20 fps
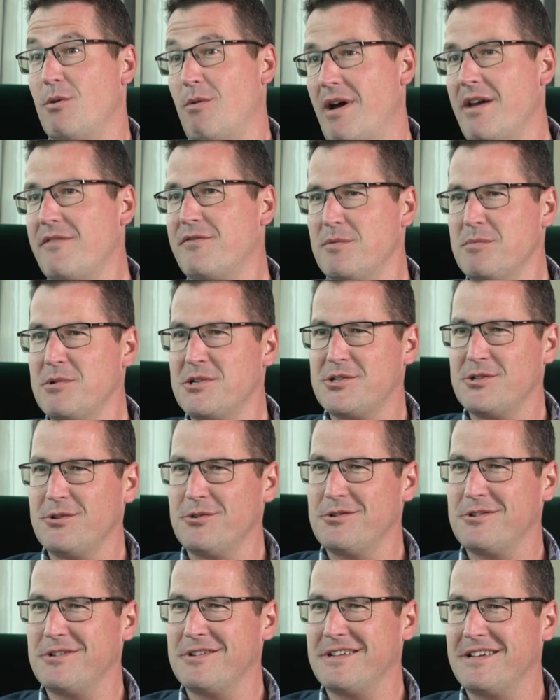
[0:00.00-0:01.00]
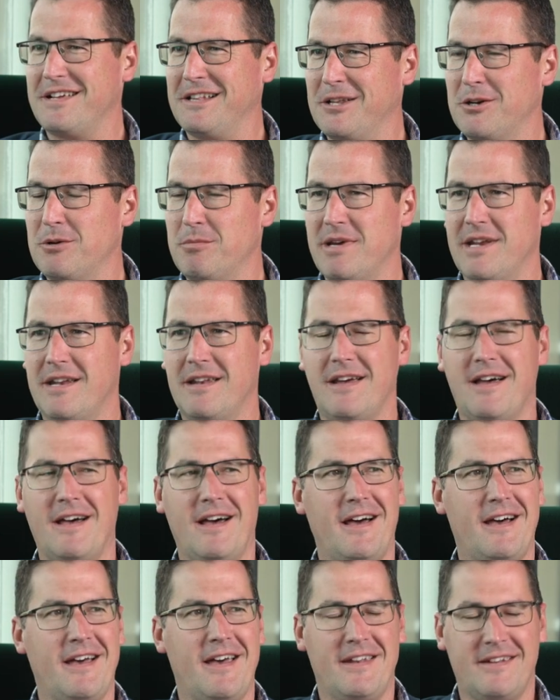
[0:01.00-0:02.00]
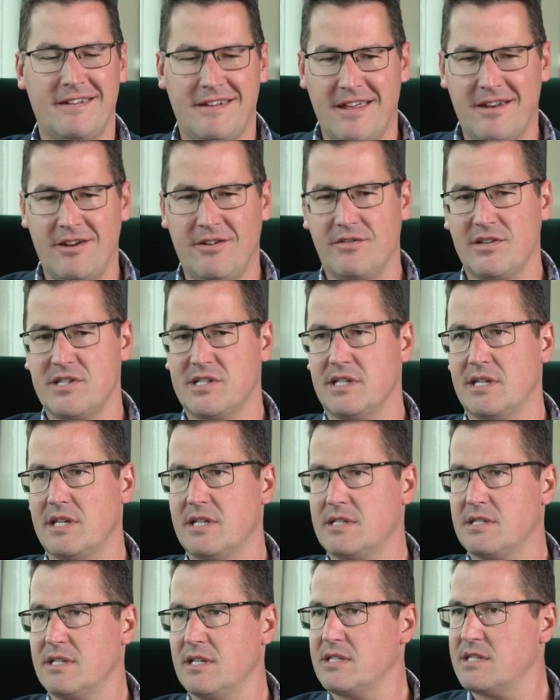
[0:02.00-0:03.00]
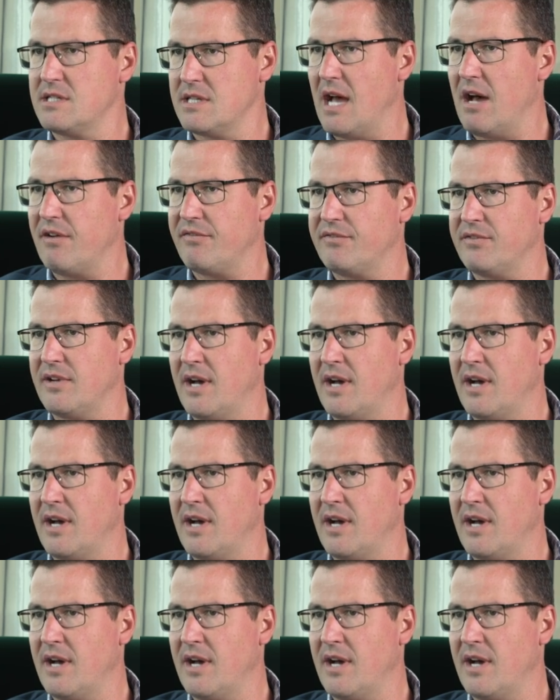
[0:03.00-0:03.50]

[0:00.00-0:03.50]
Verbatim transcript: away from your children a little right. bit, uh, and, and obviously it's it's tough.